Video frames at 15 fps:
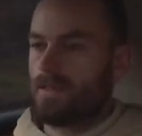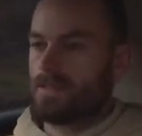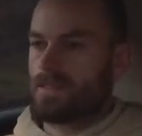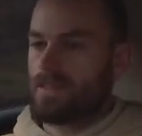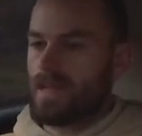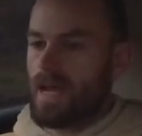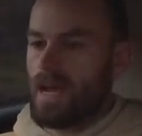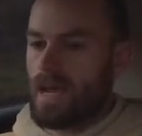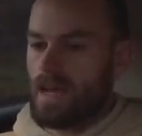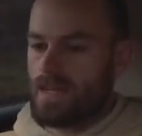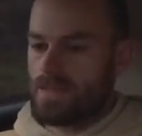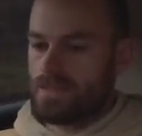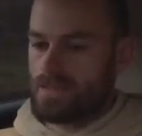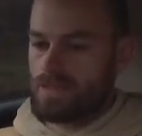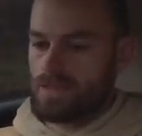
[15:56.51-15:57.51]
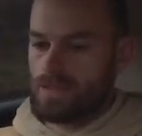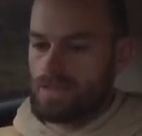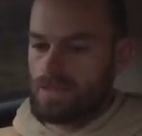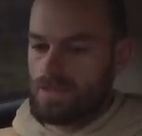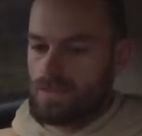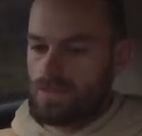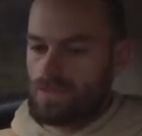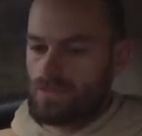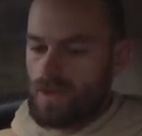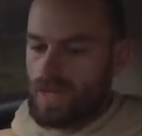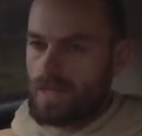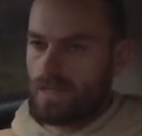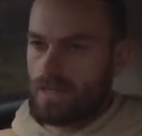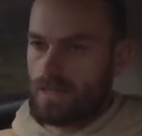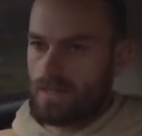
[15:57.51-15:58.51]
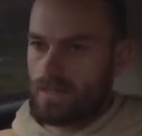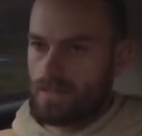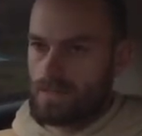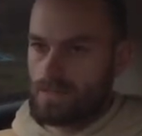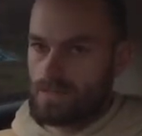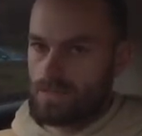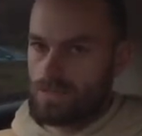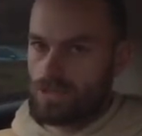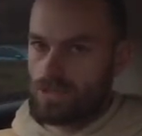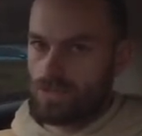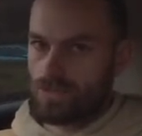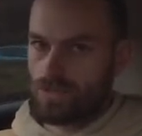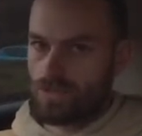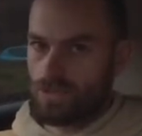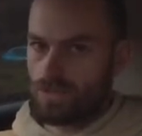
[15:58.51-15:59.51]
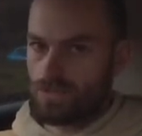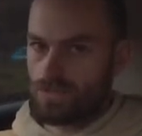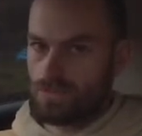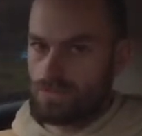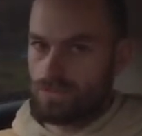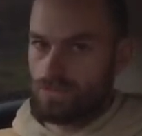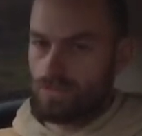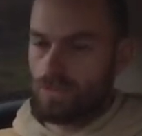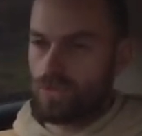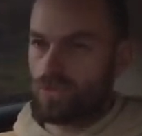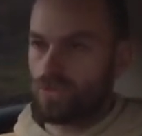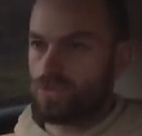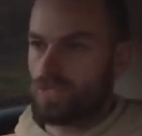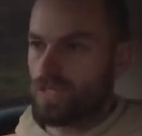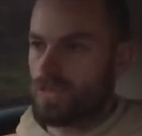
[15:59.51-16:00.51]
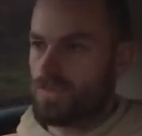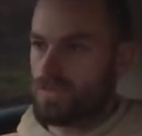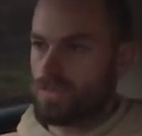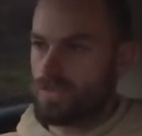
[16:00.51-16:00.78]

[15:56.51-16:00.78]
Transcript: So it has radar cruise control, which also gives you